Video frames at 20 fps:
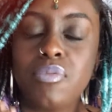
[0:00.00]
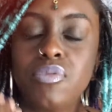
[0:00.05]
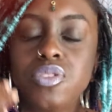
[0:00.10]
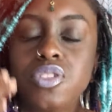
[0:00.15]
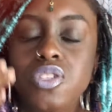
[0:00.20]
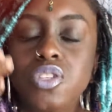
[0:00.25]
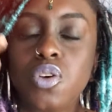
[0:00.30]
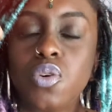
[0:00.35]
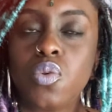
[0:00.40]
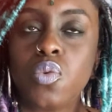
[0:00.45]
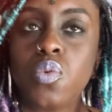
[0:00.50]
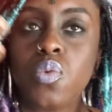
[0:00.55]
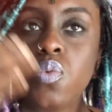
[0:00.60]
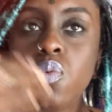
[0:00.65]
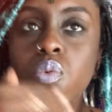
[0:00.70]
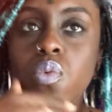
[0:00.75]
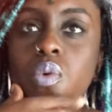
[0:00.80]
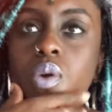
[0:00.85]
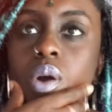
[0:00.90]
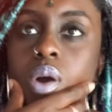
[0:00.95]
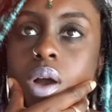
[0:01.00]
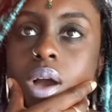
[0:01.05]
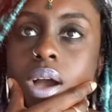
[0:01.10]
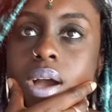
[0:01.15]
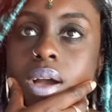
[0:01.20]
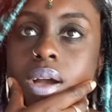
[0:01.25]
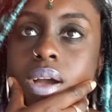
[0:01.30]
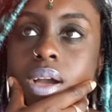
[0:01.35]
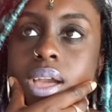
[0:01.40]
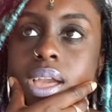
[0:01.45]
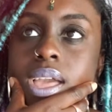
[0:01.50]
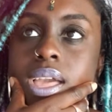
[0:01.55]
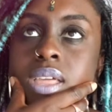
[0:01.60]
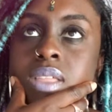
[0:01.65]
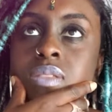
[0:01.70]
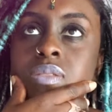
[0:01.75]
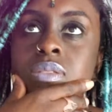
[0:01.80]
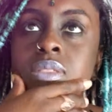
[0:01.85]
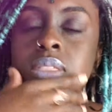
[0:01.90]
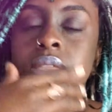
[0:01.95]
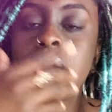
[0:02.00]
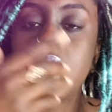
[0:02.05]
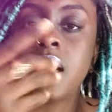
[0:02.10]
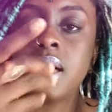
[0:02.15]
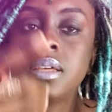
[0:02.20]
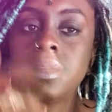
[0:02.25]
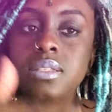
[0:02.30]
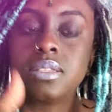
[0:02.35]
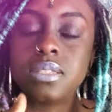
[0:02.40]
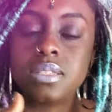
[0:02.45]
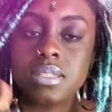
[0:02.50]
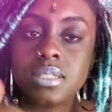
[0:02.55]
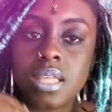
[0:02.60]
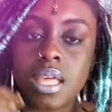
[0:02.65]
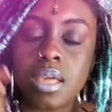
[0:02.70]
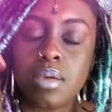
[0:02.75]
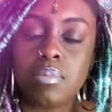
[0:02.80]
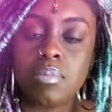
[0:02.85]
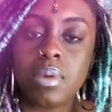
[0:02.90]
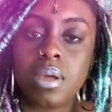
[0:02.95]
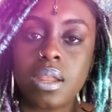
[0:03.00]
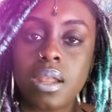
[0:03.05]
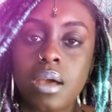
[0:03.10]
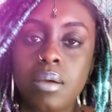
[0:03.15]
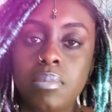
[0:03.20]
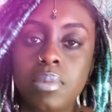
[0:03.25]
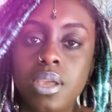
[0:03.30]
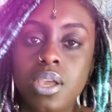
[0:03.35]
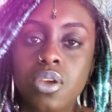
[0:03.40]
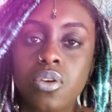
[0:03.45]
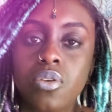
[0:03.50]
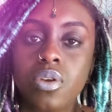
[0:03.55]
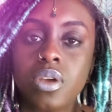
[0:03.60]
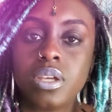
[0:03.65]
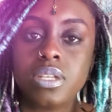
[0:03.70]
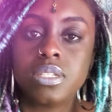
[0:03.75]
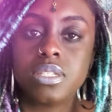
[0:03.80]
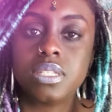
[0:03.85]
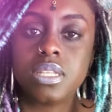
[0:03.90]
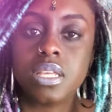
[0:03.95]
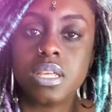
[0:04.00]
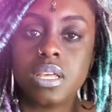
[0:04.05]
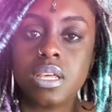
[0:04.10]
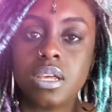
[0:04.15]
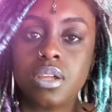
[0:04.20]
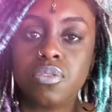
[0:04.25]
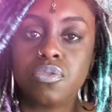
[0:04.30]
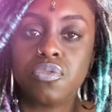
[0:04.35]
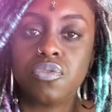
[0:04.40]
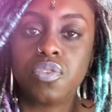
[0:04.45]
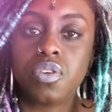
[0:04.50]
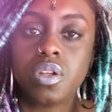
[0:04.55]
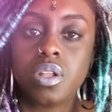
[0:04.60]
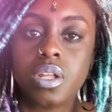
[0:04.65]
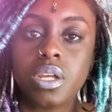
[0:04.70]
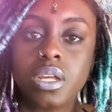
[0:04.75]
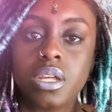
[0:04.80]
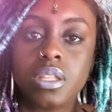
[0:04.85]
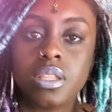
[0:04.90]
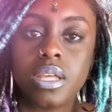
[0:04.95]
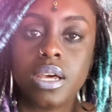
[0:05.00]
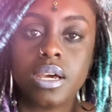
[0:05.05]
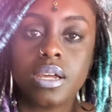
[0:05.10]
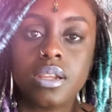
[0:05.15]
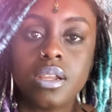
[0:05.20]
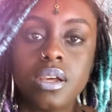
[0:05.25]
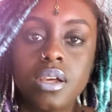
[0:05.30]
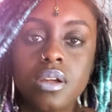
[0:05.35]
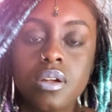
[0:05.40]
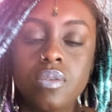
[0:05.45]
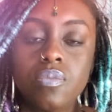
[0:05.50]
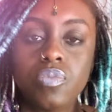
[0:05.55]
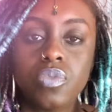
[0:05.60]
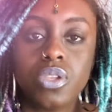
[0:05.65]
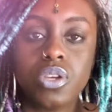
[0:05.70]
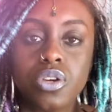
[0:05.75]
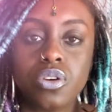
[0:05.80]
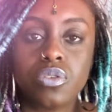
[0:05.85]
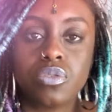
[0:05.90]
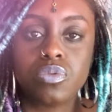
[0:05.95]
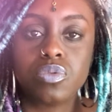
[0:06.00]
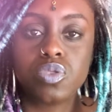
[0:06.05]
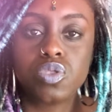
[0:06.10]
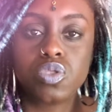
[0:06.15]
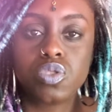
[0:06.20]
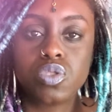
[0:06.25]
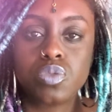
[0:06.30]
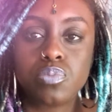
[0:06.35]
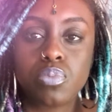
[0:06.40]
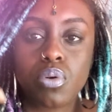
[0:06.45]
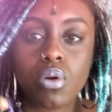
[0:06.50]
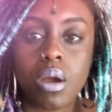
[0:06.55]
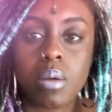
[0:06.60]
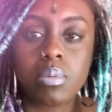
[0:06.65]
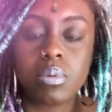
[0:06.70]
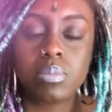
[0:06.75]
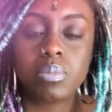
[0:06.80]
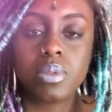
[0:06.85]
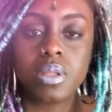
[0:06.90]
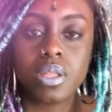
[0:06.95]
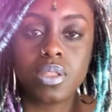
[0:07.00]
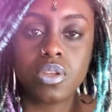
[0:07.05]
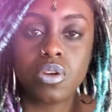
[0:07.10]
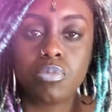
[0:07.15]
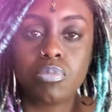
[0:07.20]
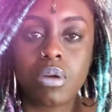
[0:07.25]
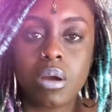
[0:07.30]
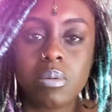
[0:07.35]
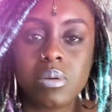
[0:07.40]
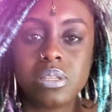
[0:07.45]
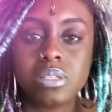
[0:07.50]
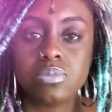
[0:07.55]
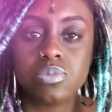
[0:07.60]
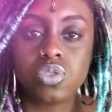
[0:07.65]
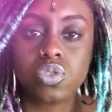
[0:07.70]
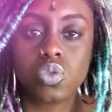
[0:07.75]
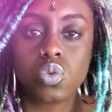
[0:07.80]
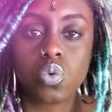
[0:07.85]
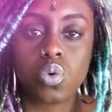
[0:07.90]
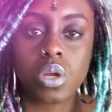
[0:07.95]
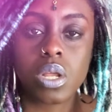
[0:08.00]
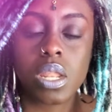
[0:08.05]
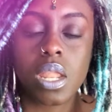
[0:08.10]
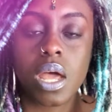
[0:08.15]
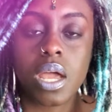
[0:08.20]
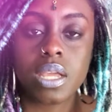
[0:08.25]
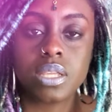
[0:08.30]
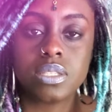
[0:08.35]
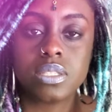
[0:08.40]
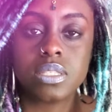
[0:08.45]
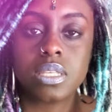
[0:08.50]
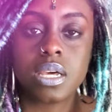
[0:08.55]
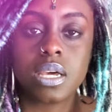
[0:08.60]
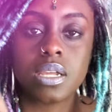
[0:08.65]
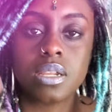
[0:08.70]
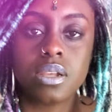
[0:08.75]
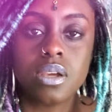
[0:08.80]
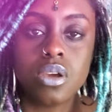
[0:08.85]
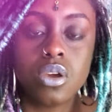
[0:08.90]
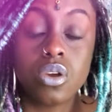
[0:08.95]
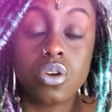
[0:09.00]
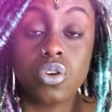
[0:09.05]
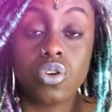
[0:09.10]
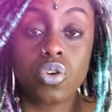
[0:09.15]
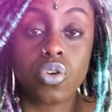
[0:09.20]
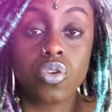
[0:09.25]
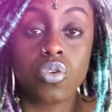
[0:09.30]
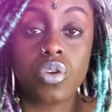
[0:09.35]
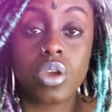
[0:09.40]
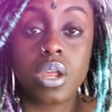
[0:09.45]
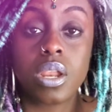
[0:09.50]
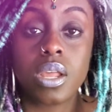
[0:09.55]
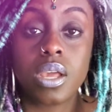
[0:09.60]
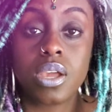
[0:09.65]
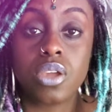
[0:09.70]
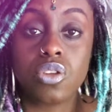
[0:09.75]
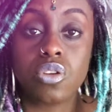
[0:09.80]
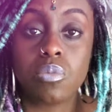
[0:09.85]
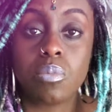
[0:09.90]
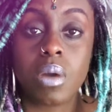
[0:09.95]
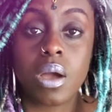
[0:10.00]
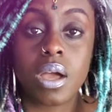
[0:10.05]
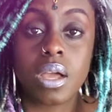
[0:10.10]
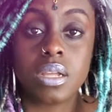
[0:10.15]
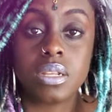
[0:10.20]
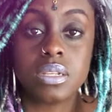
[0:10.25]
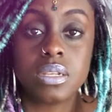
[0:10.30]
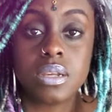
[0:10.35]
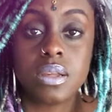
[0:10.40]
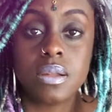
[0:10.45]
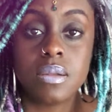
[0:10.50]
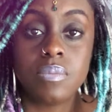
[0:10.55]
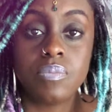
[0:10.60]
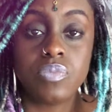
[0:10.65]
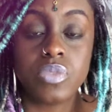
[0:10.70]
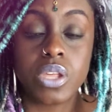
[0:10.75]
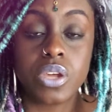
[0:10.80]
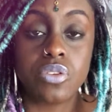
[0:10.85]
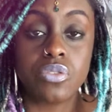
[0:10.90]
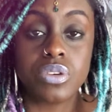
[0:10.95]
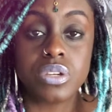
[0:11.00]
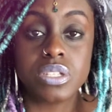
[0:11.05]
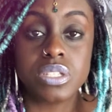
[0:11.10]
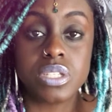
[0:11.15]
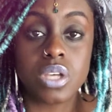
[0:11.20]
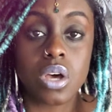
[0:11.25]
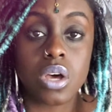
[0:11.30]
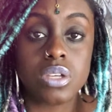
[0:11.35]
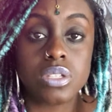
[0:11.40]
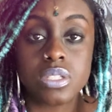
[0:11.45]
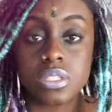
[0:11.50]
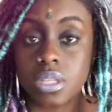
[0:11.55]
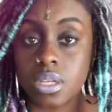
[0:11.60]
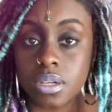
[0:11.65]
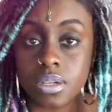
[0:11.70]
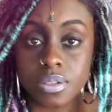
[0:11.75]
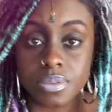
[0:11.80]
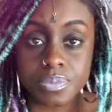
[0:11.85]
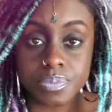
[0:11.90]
So in that statement, I'm hearing, seeing, and feeling that there are probably some storylines that you're creating in your mind that are exhausting,